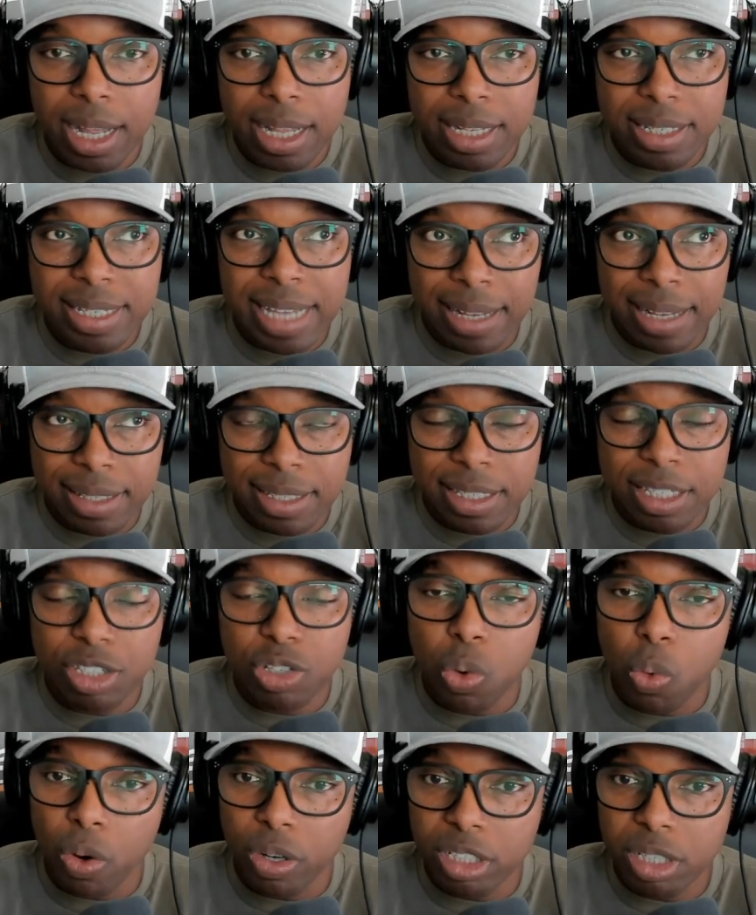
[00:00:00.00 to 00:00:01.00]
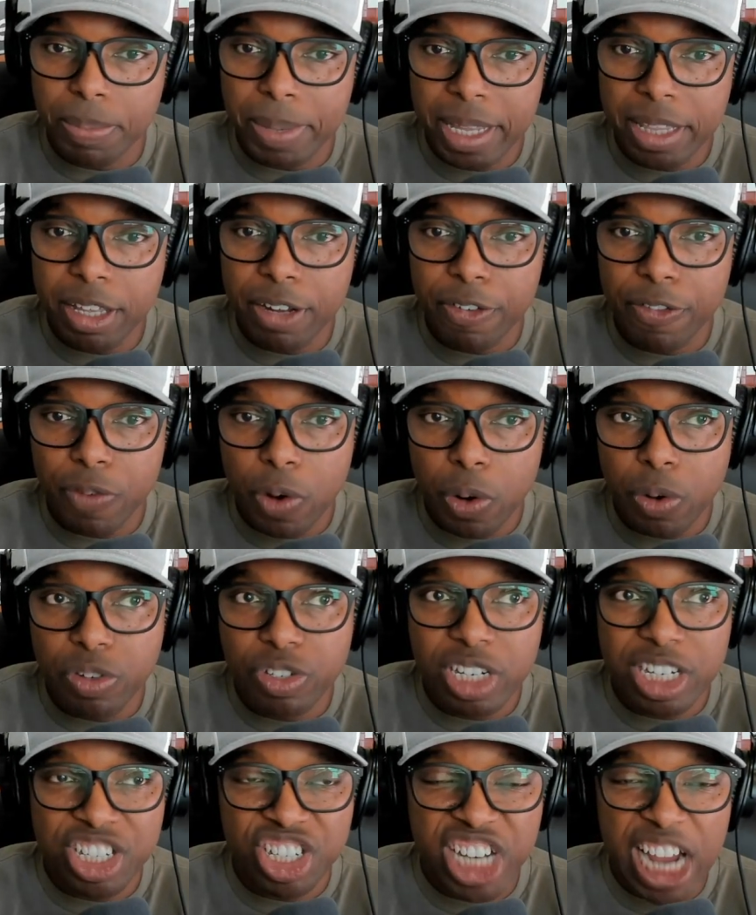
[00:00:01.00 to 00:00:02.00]
Texas is going to be their
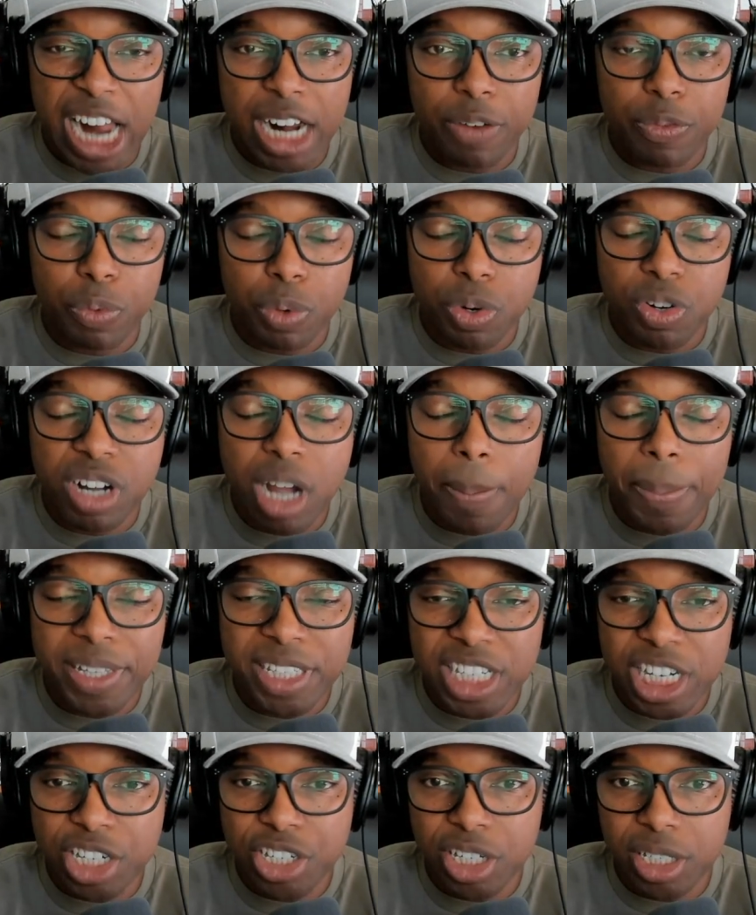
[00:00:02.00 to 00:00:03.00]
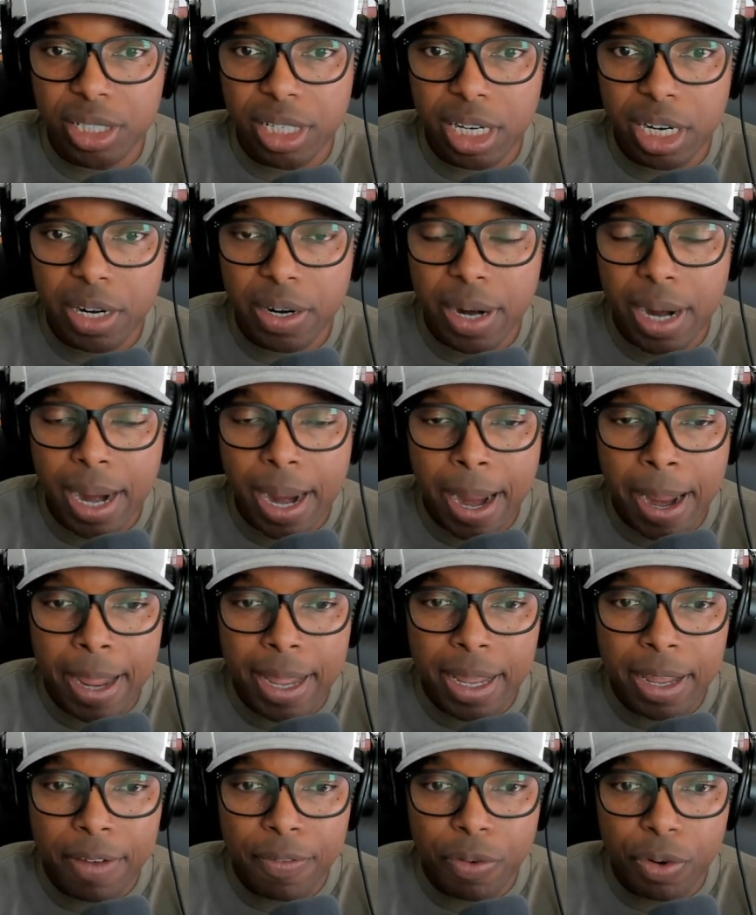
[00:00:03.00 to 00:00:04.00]
first shot of real competition here
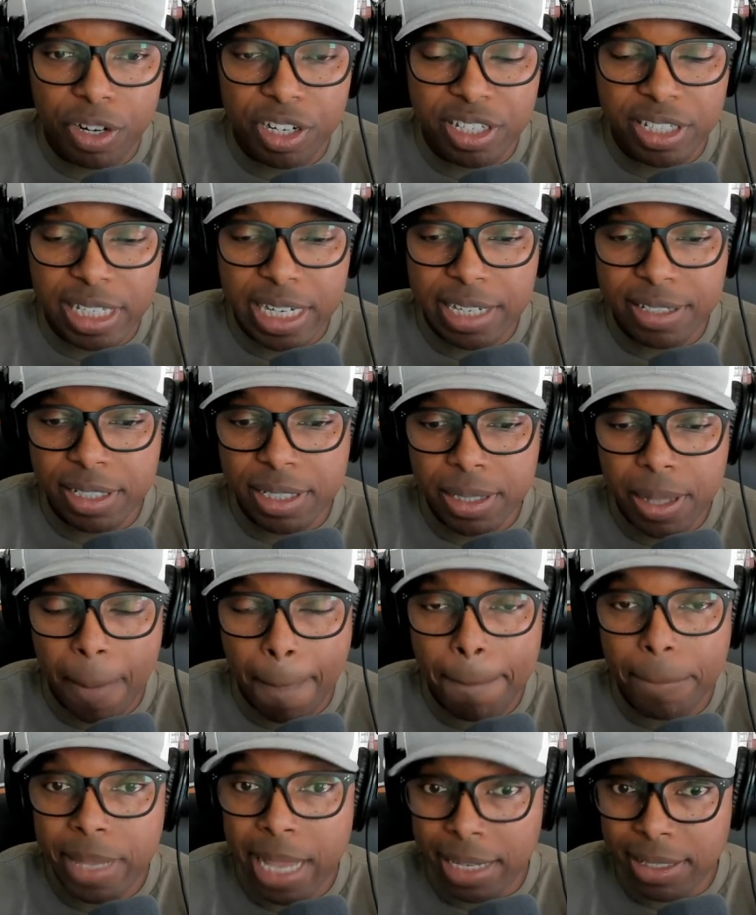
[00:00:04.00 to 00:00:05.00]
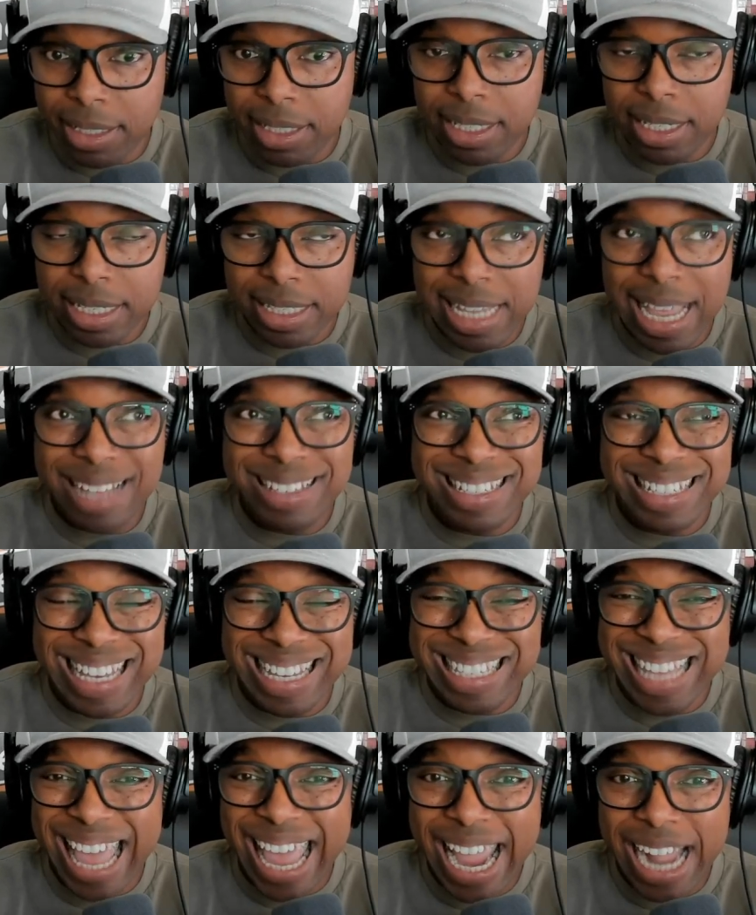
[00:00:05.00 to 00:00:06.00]
for the season. Texas
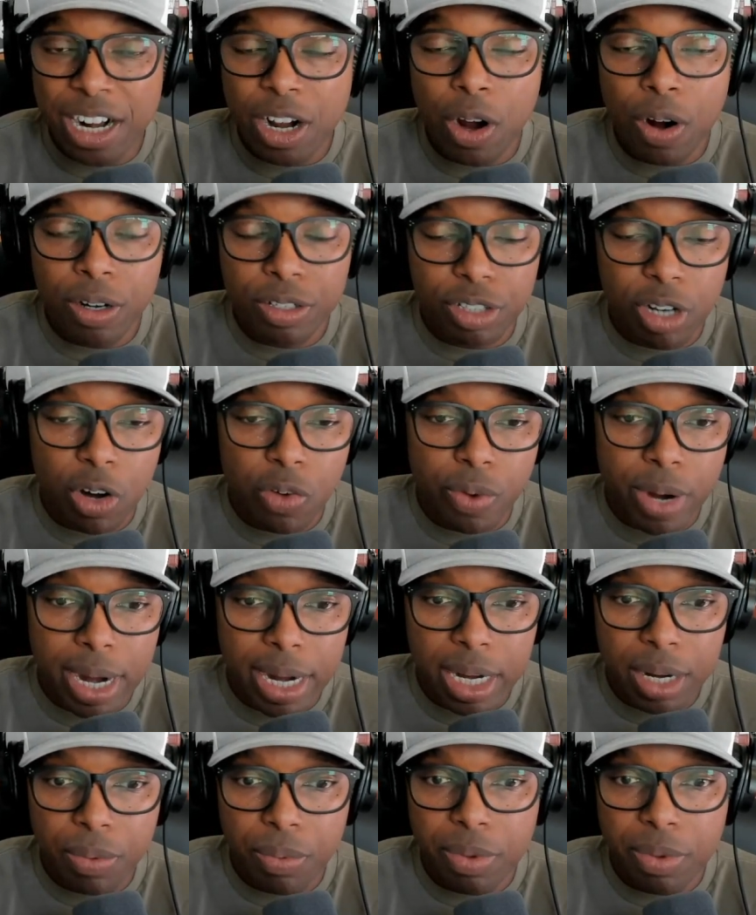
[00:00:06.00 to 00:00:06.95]
has had ours already.